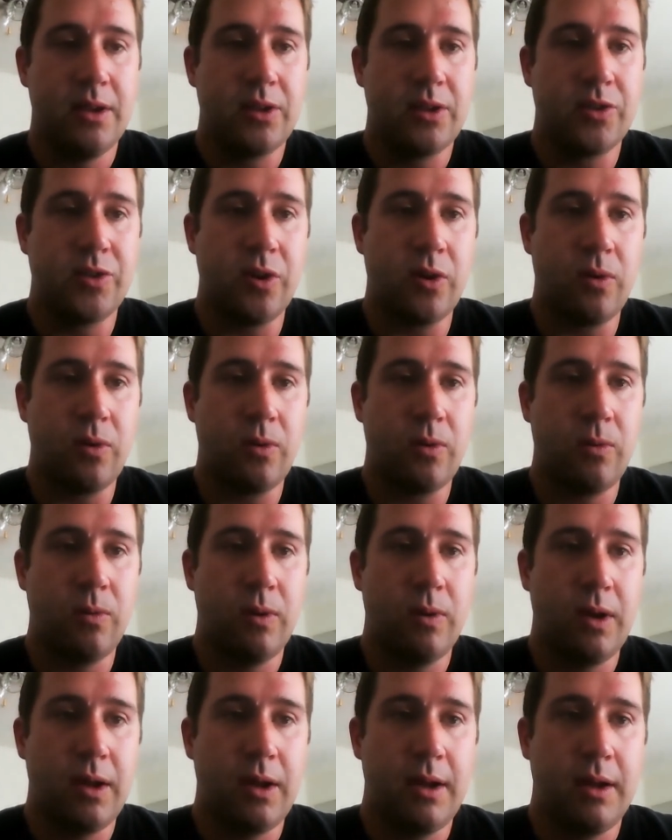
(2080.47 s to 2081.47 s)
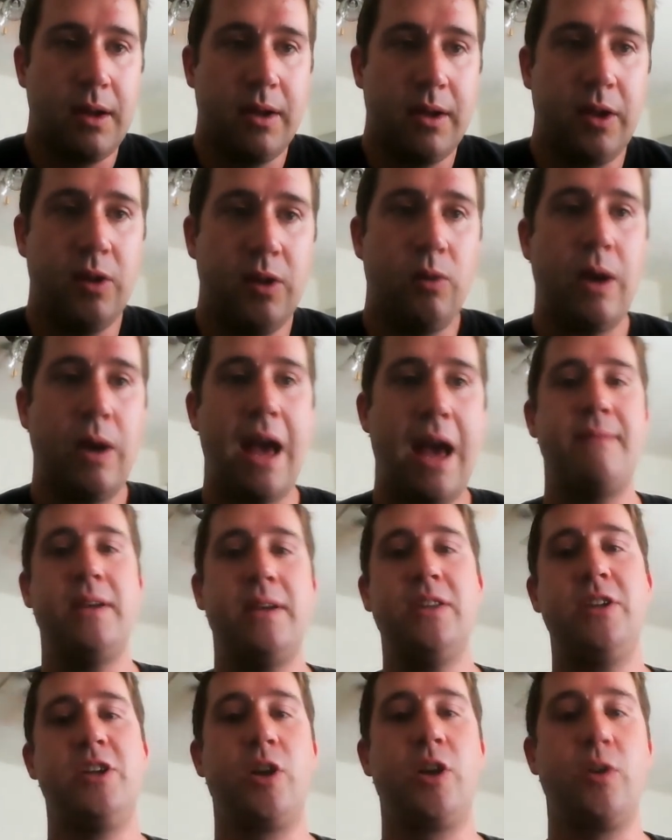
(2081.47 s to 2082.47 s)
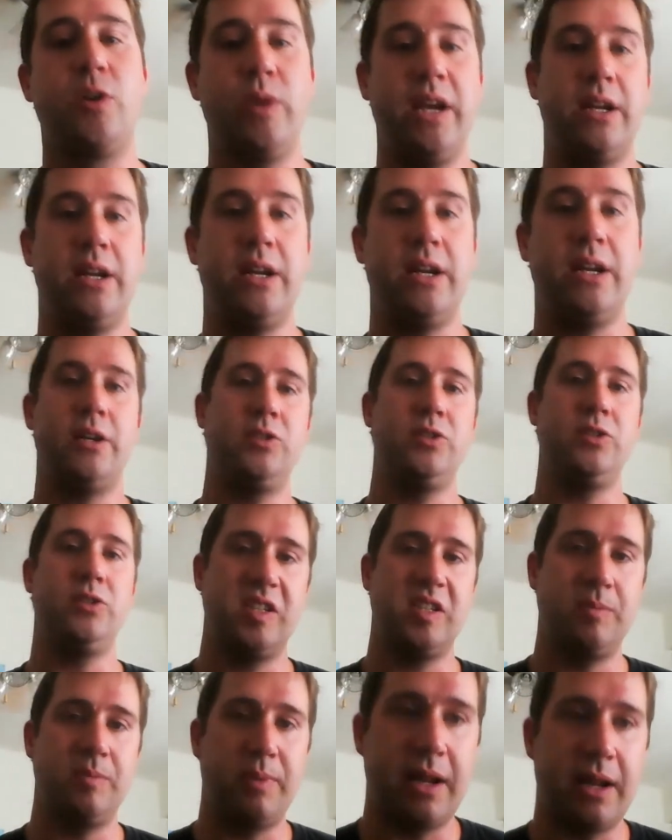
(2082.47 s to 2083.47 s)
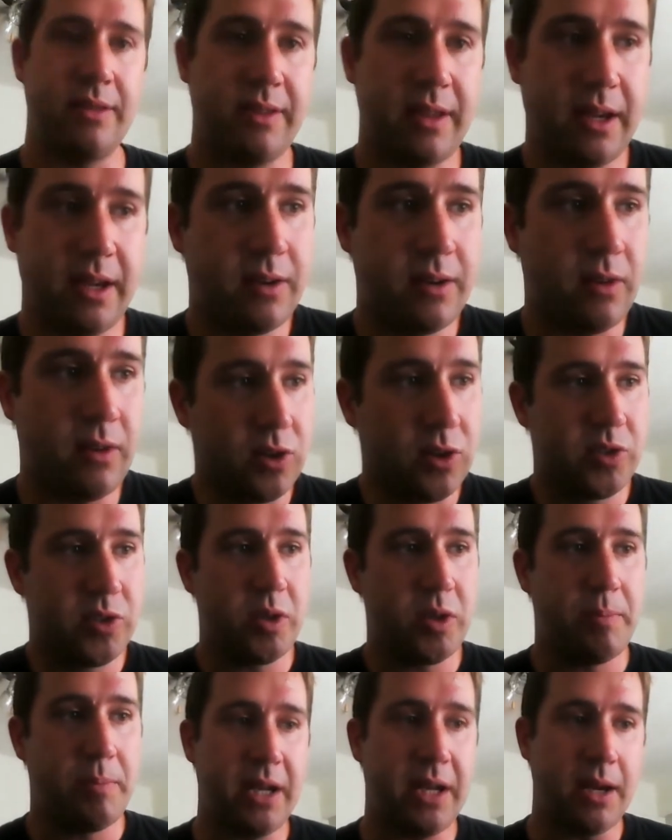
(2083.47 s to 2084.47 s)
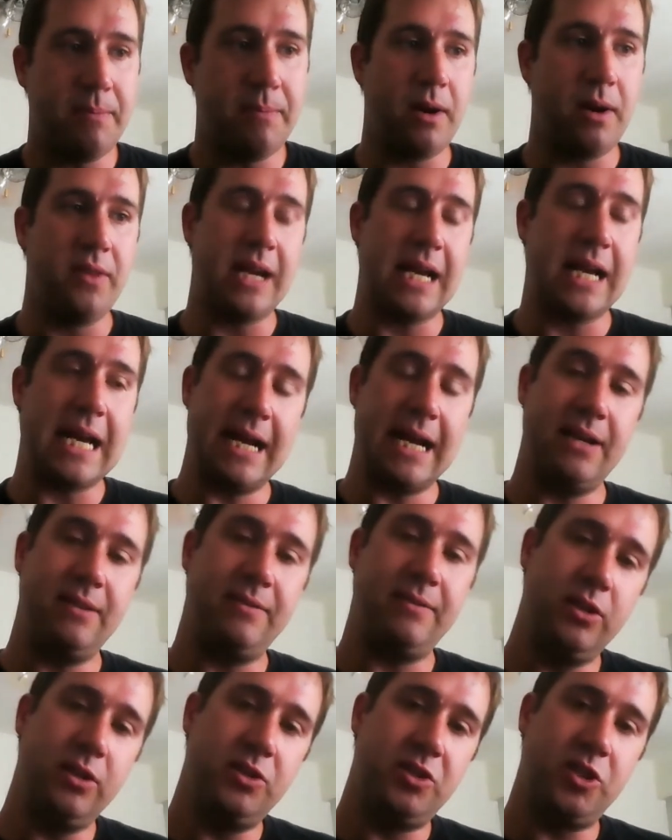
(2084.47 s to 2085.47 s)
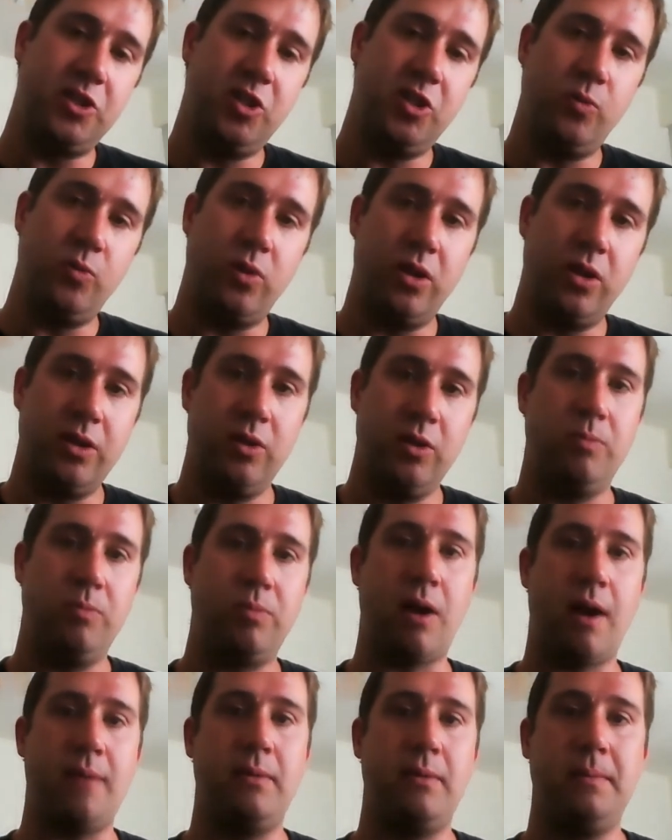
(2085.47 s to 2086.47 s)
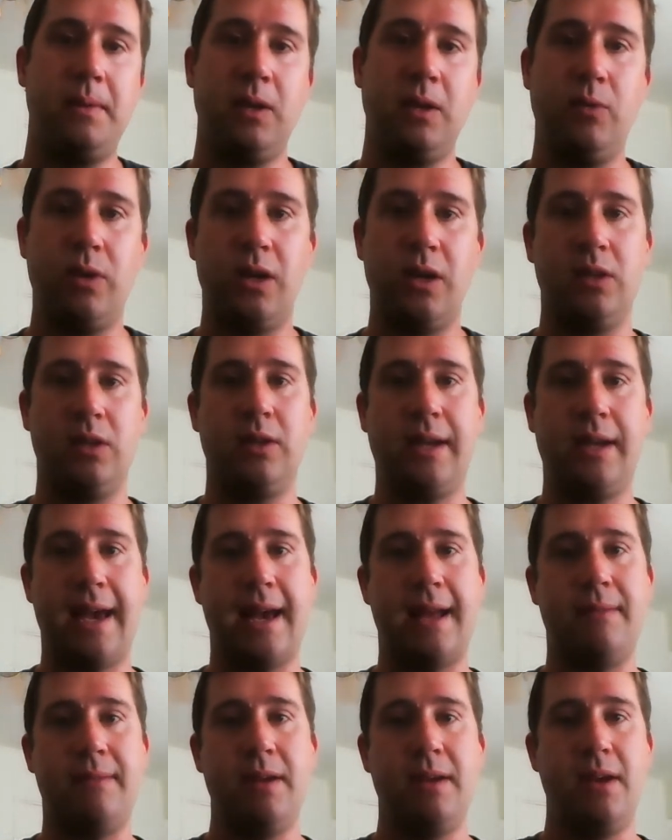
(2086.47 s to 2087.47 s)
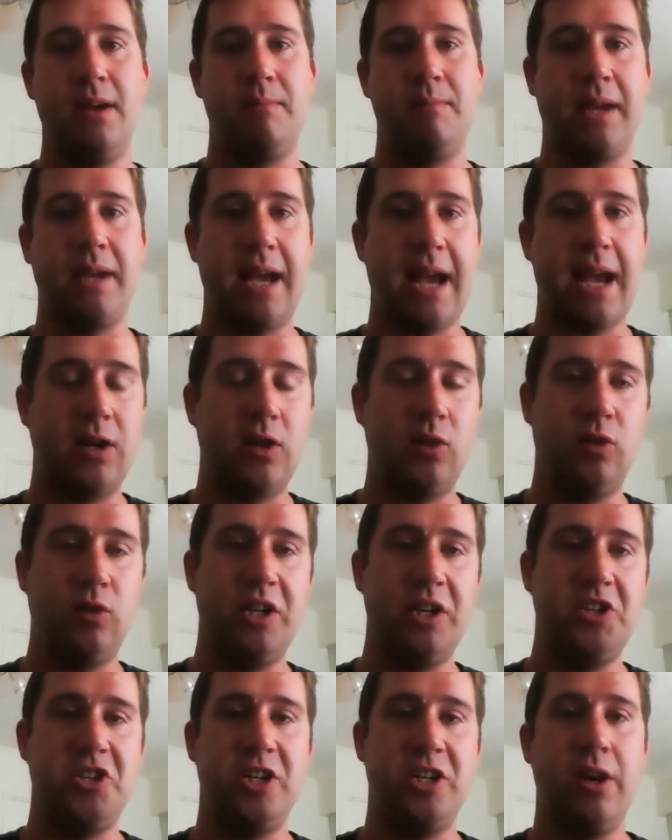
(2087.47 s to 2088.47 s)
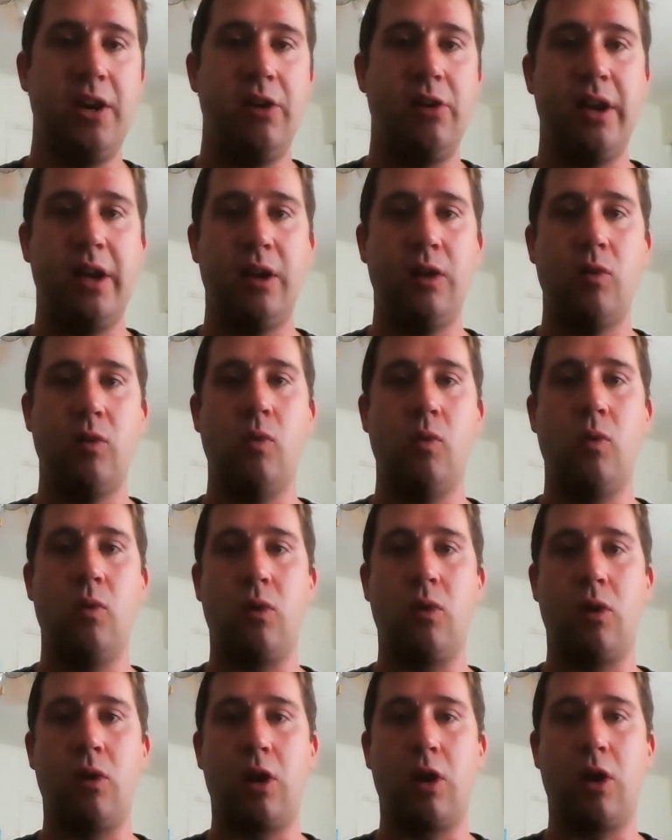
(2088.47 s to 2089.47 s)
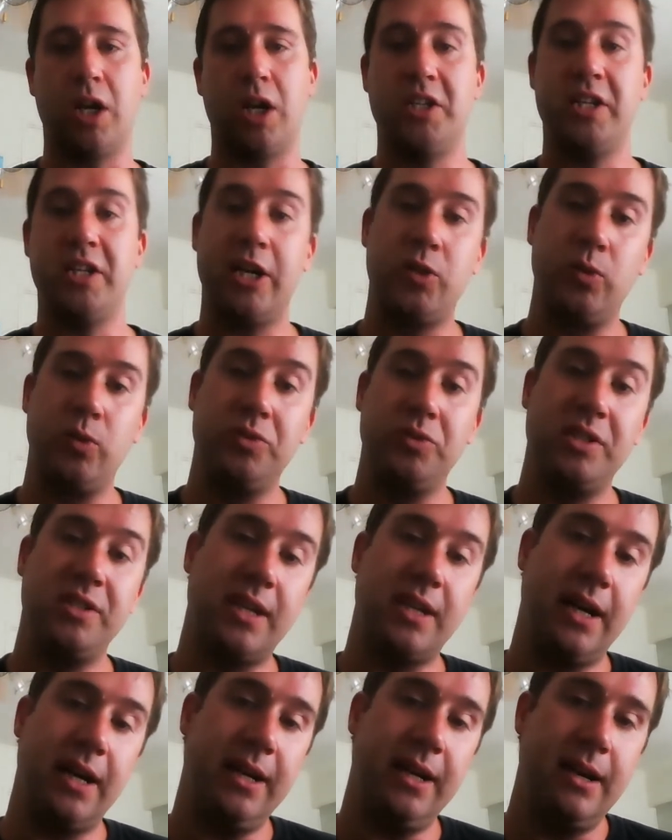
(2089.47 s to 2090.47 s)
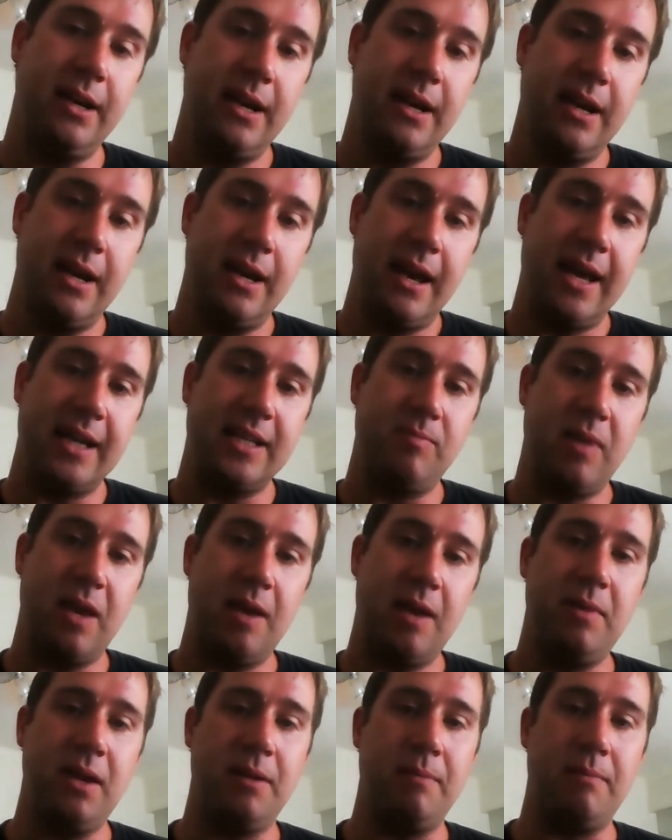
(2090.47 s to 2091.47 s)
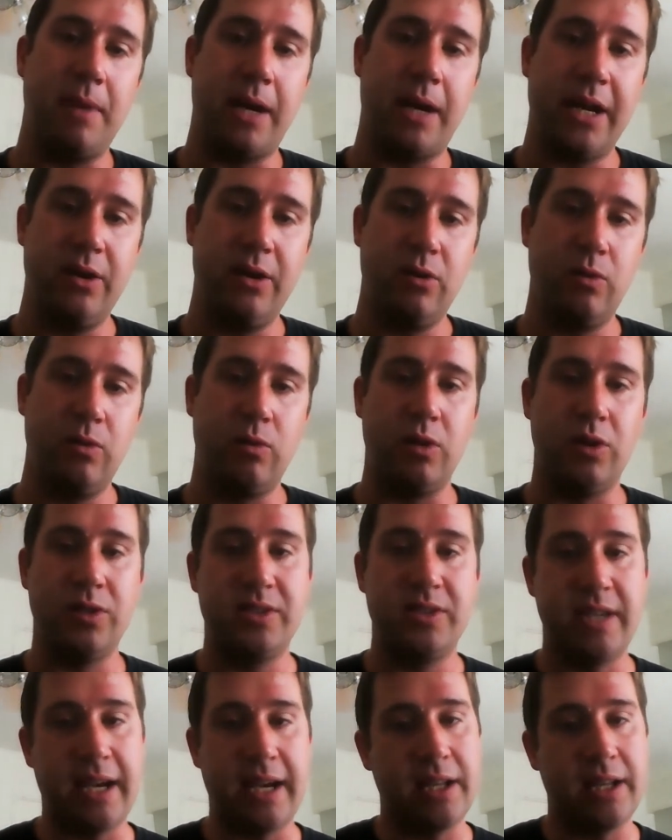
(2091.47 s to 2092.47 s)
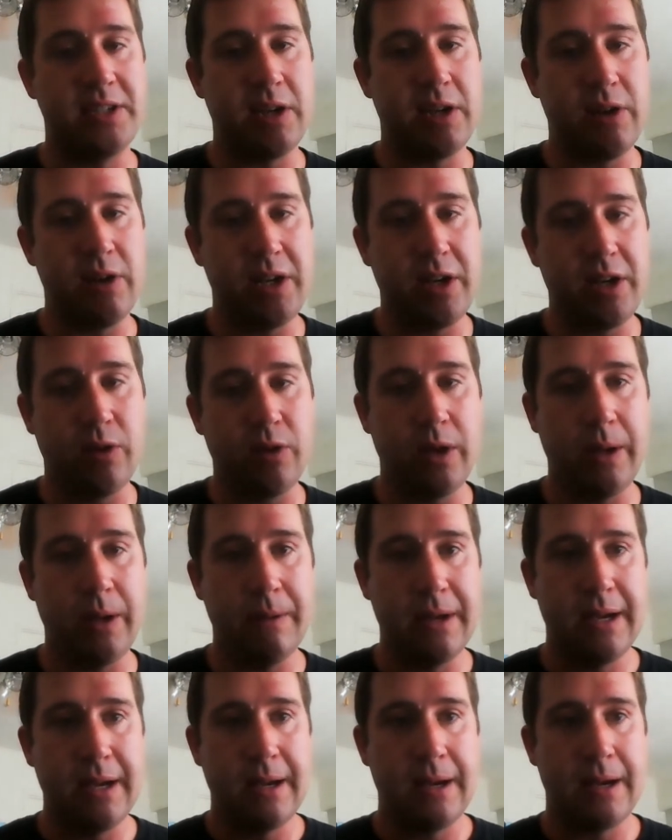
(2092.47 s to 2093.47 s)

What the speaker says: so having the degree in acoustics, but I think also depending upon the kind of acoustics you want, you probably want to look at mechanical engineering or architectural design as maybe a minor or a secondary degree,